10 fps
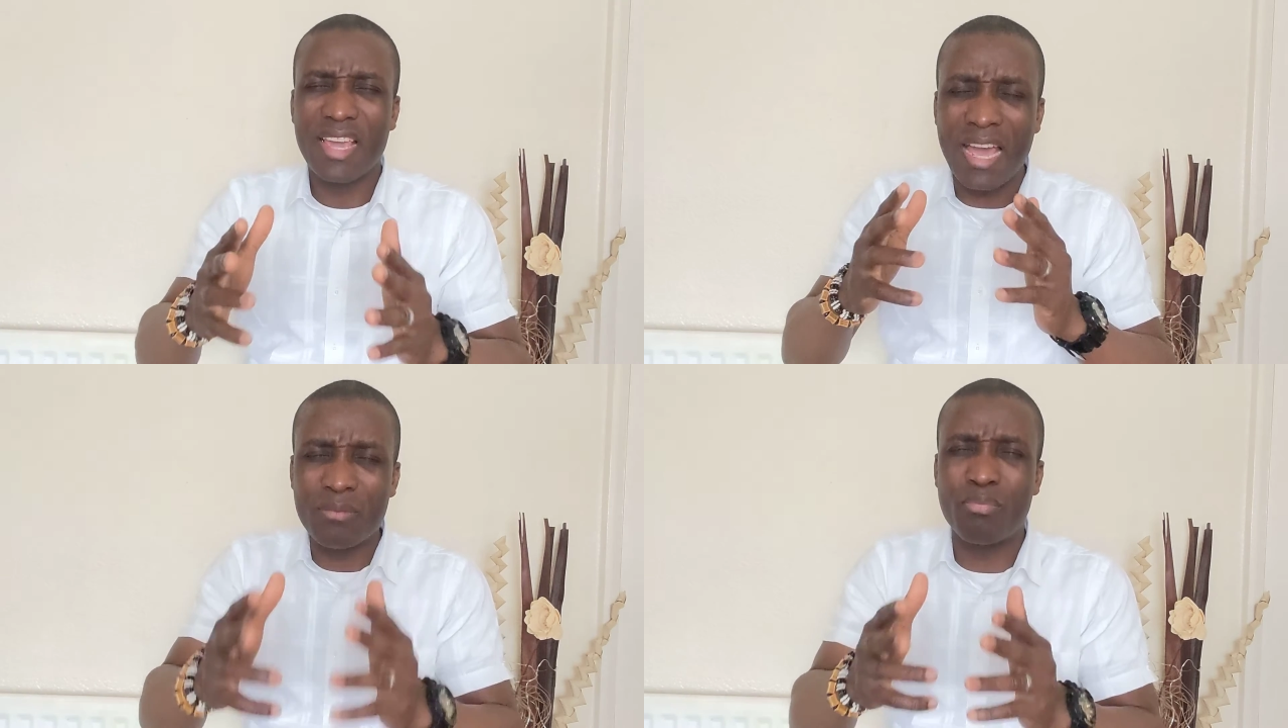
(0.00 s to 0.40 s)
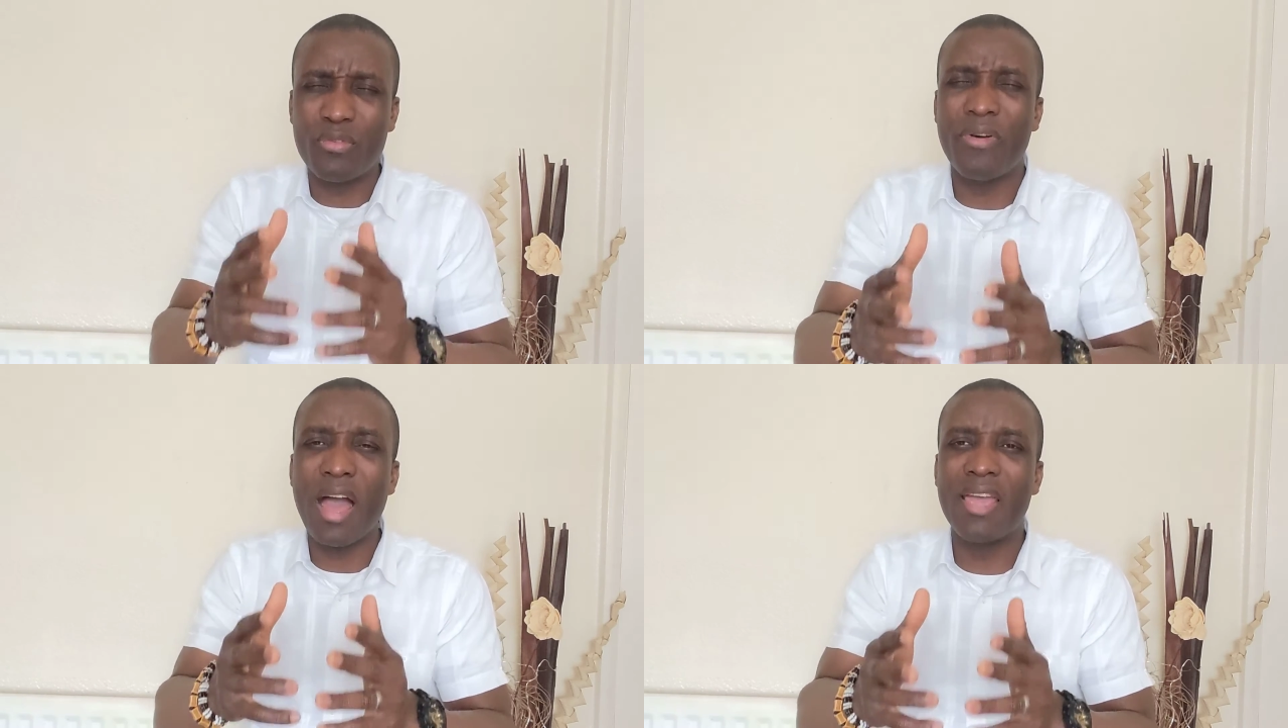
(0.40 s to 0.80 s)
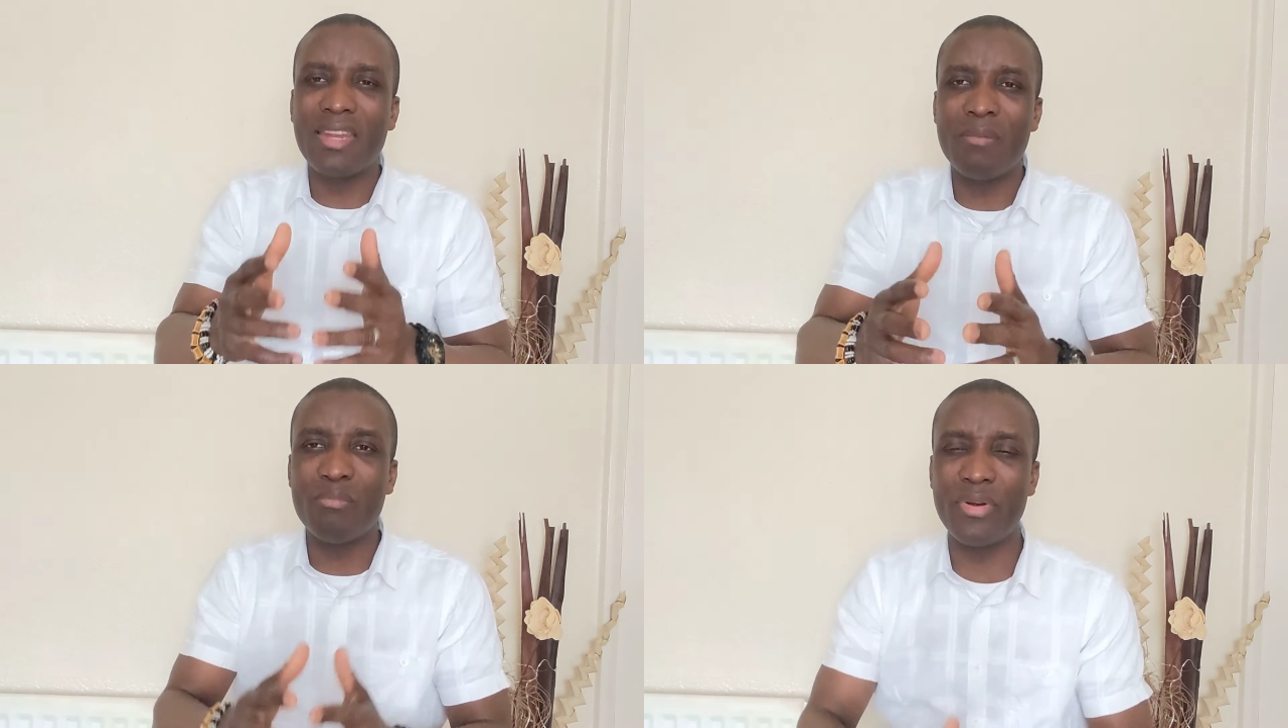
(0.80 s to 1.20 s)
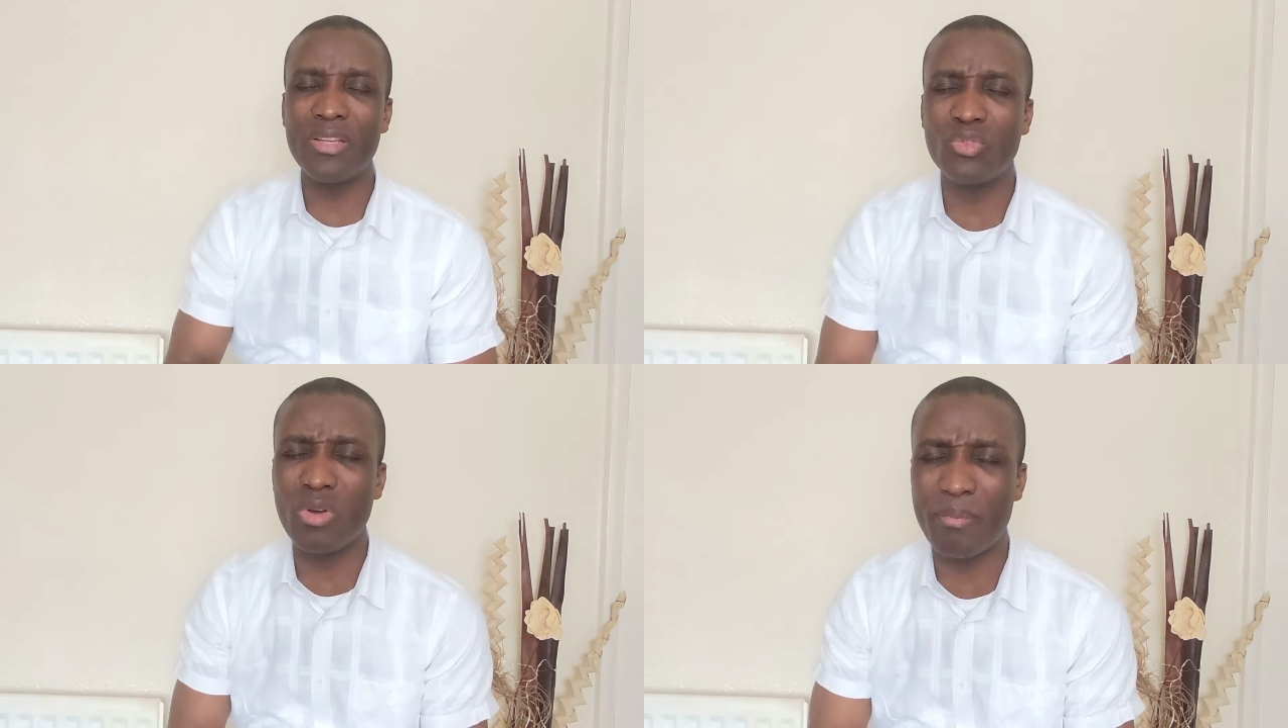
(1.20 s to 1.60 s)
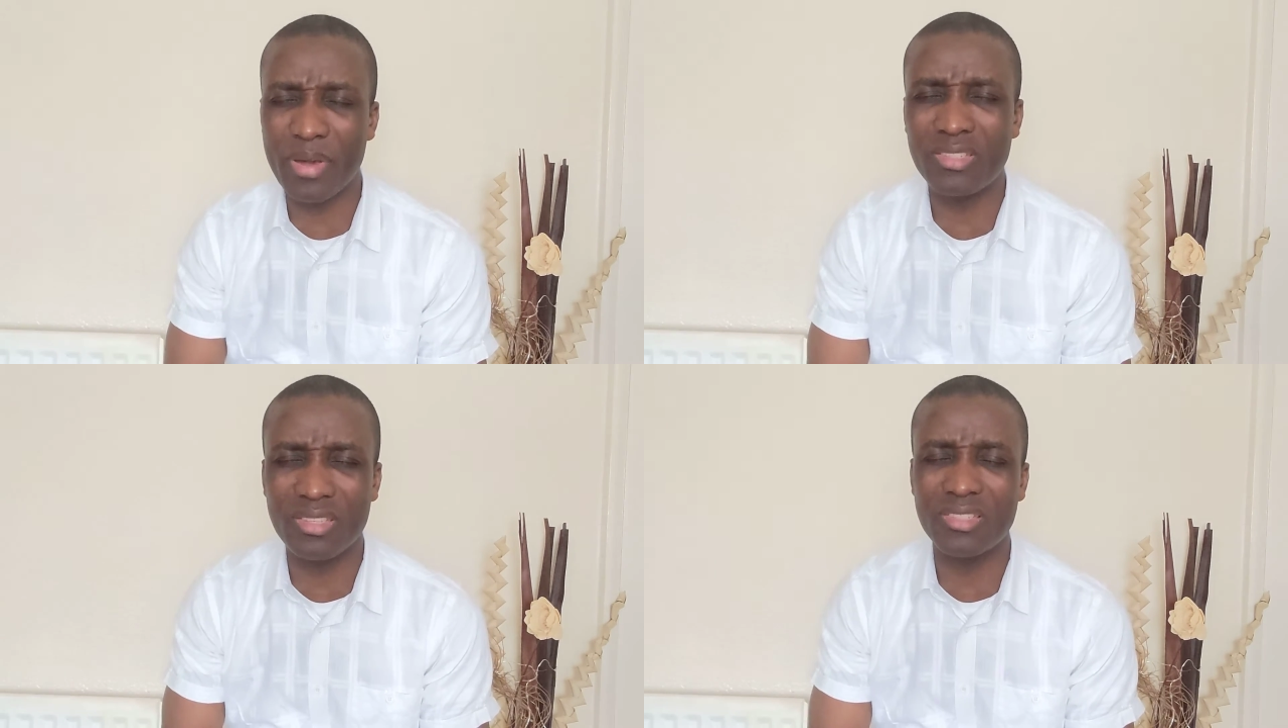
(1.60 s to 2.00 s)
can provide and bring to a
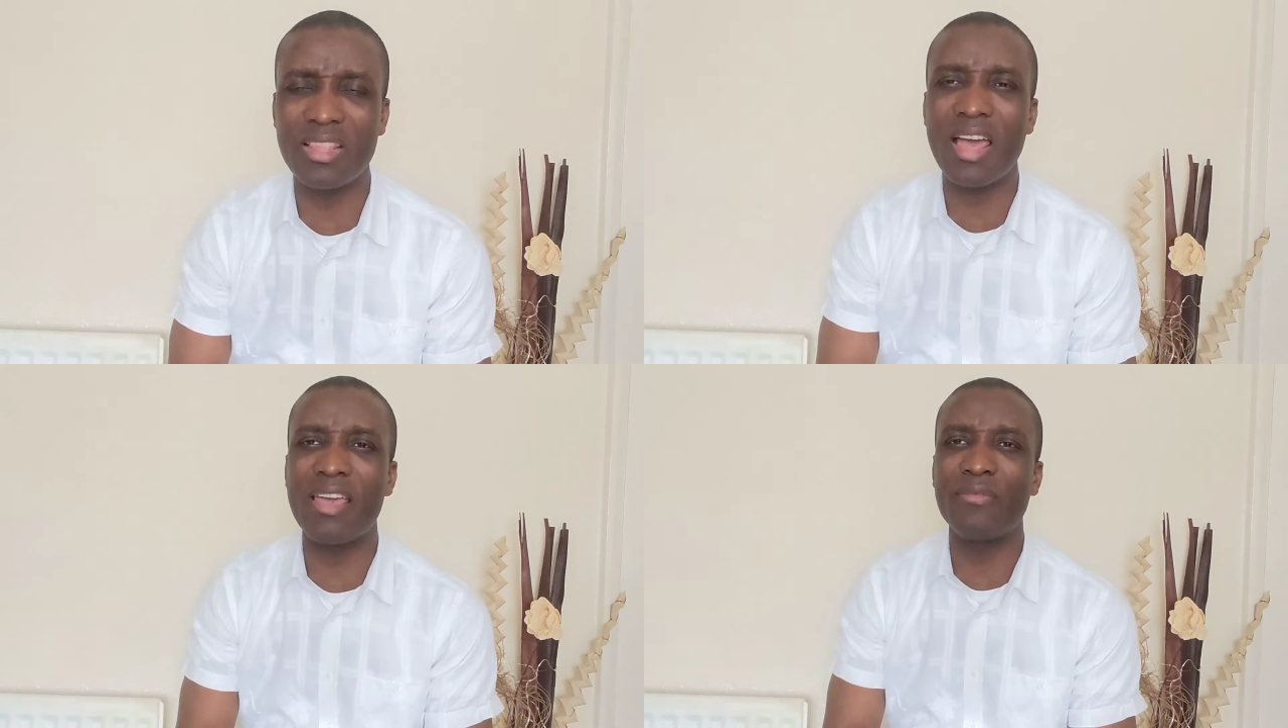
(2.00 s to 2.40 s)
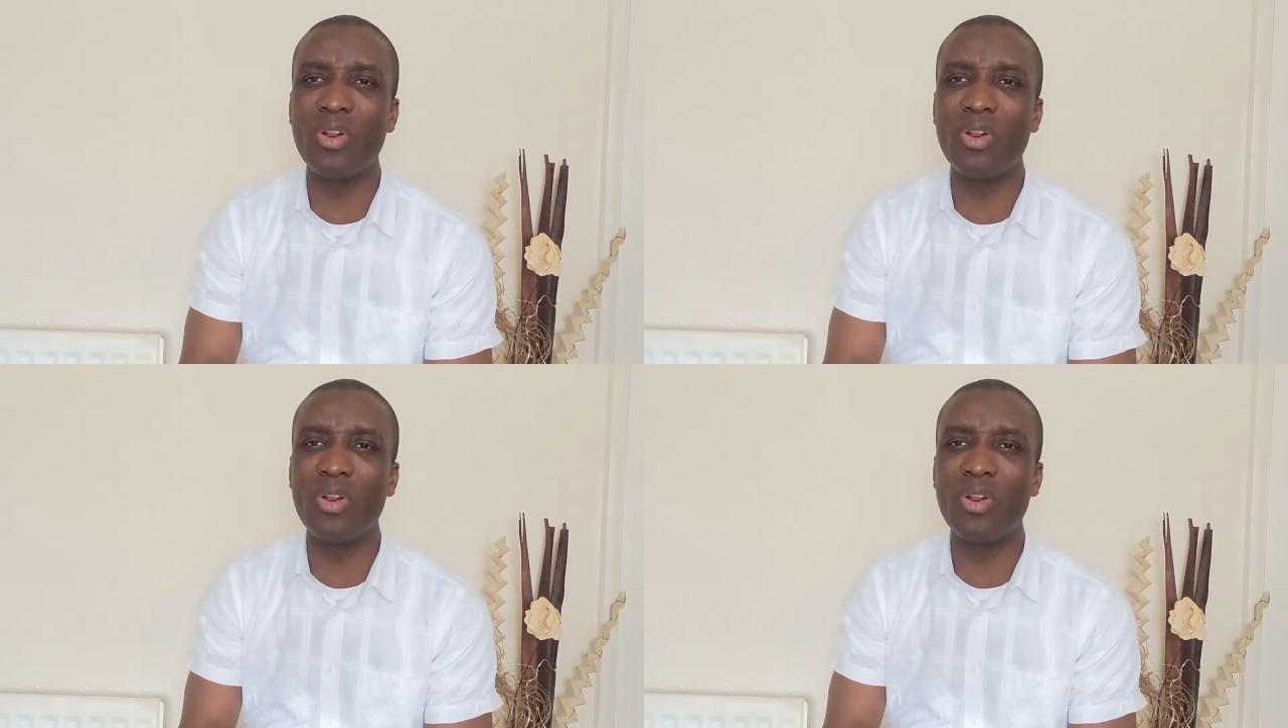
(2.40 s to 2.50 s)
person's life.